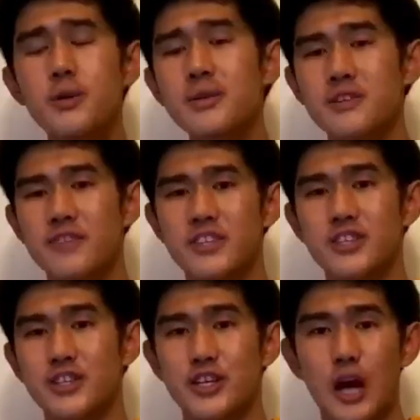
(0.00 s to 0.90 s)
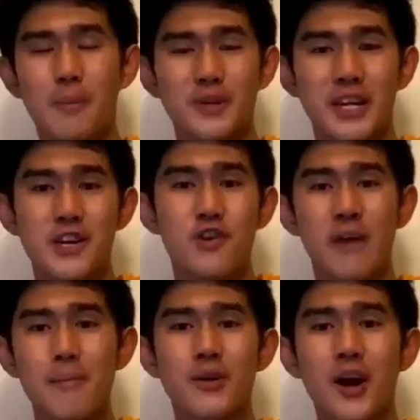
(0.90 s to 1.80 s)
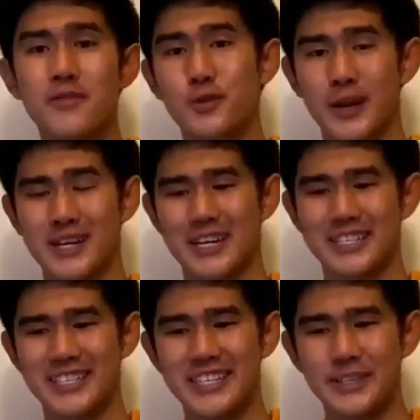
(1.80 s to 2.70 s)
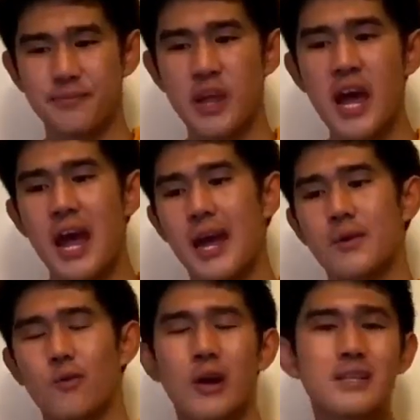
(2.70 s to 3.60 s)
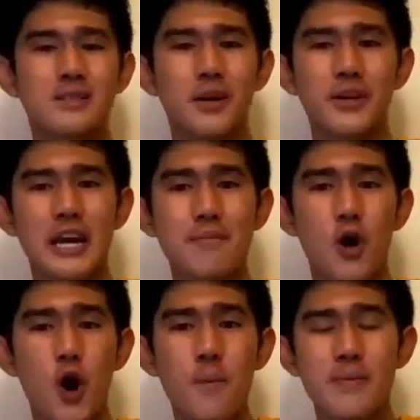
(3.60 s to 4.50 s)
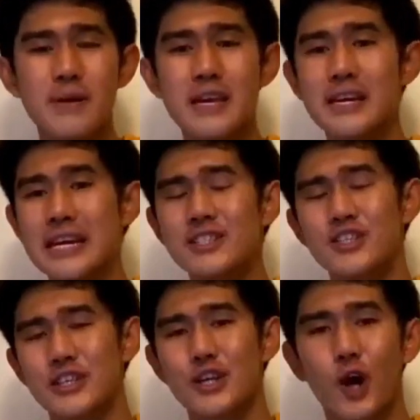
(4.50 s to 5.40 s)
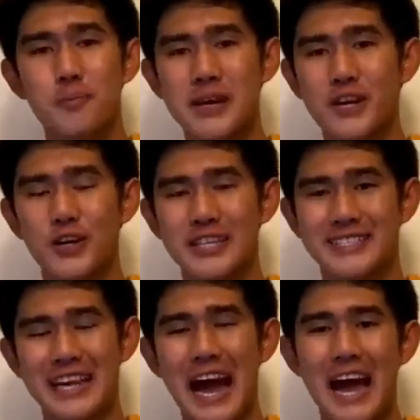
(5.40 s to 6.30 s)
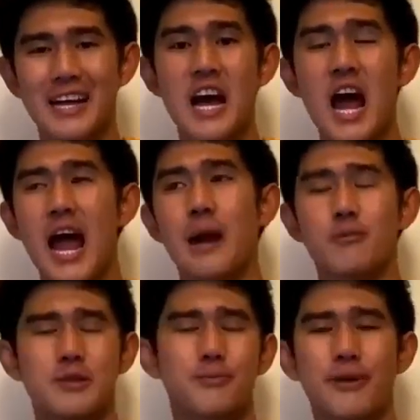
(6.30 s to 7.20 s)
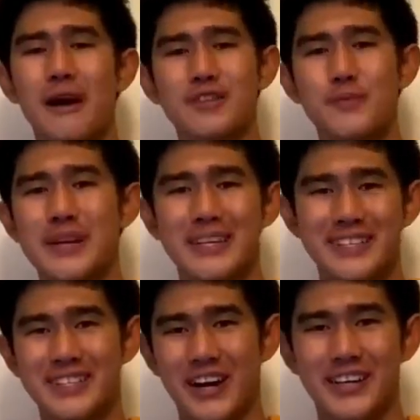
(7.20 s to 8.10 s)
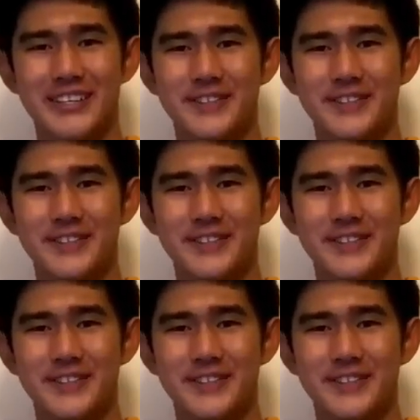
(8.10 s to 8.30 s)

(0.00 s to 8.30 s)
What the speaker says: was officially adopted in November of 2019. And once Tony came home, he instantly called Peter his dad and was proud to be his son.